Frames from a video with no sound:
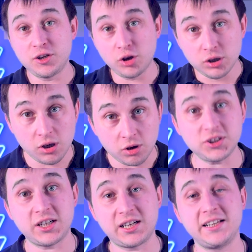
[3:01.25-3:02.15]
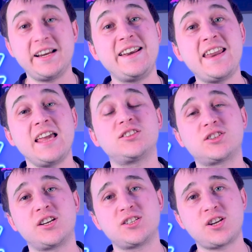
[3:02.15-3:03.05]
you're logically next
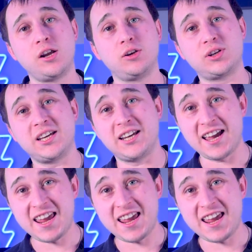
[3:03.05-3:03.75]
going to start looking at